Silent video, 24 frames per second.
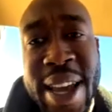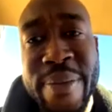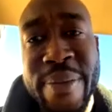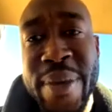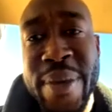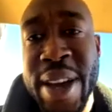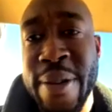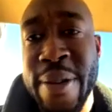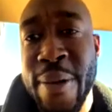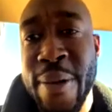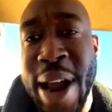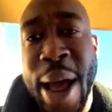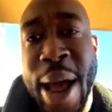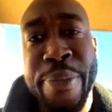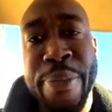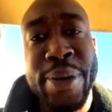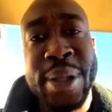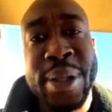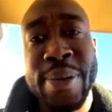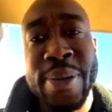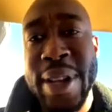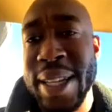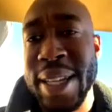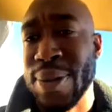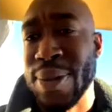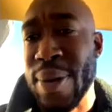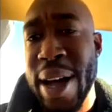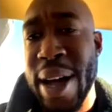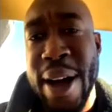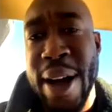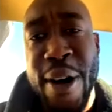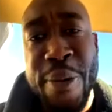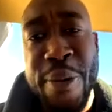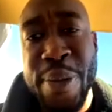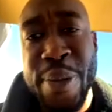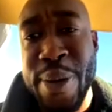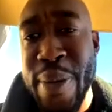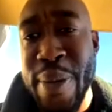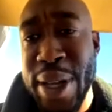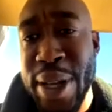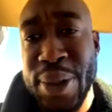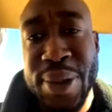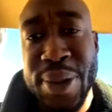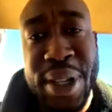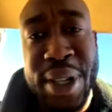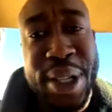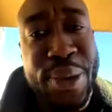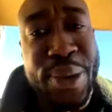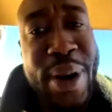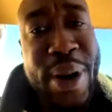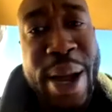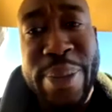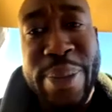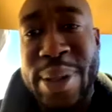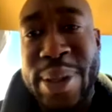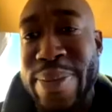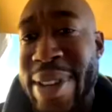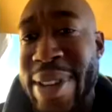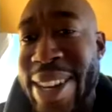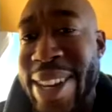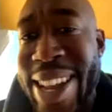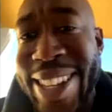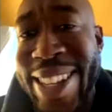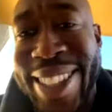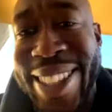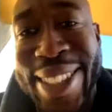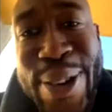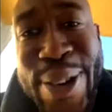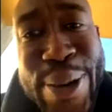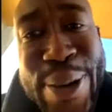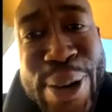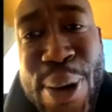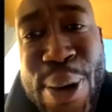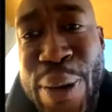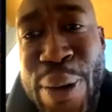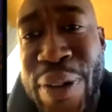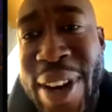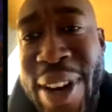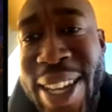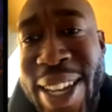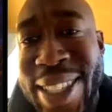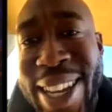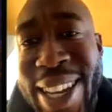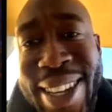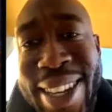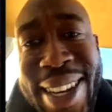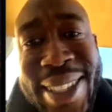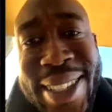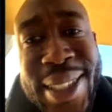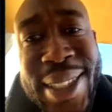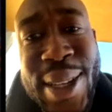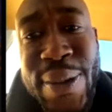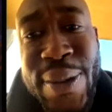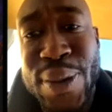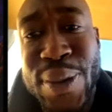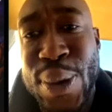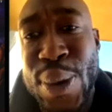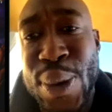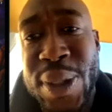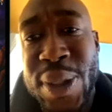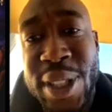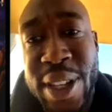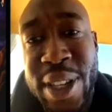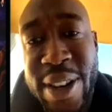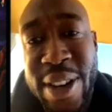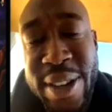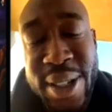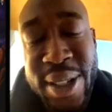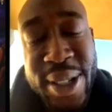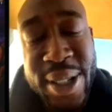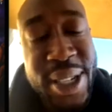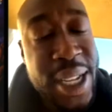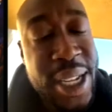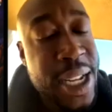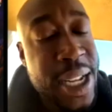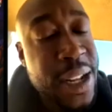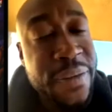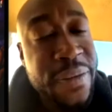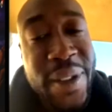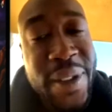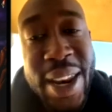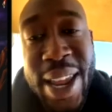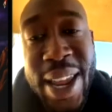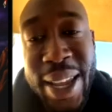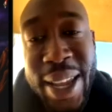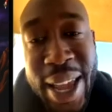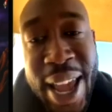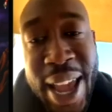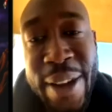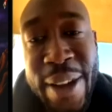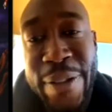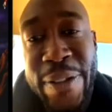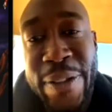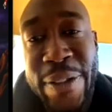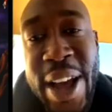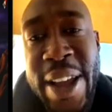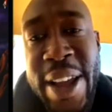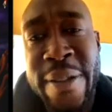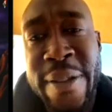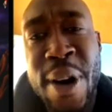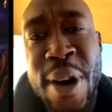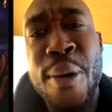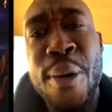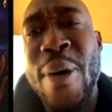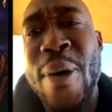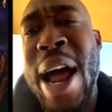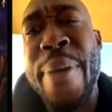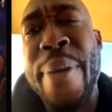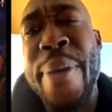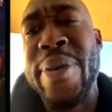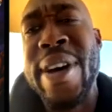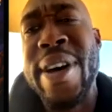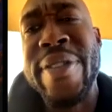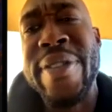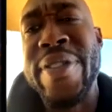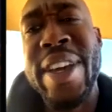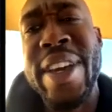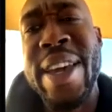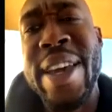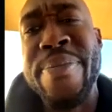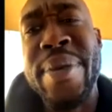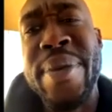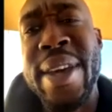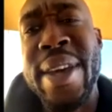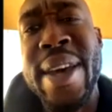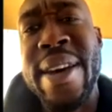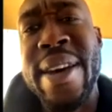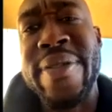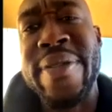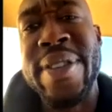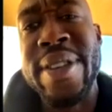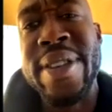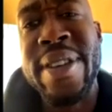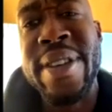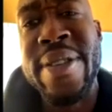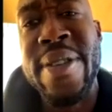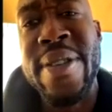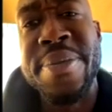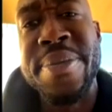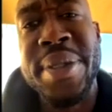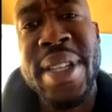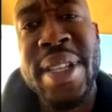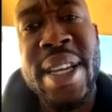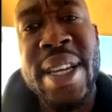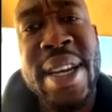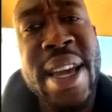Rappers, that's why I don't be best with these rappers, man. They so goofy. They take themselves too serious and they can't fight. No rapper ever hit me ever. You know what I'm saying?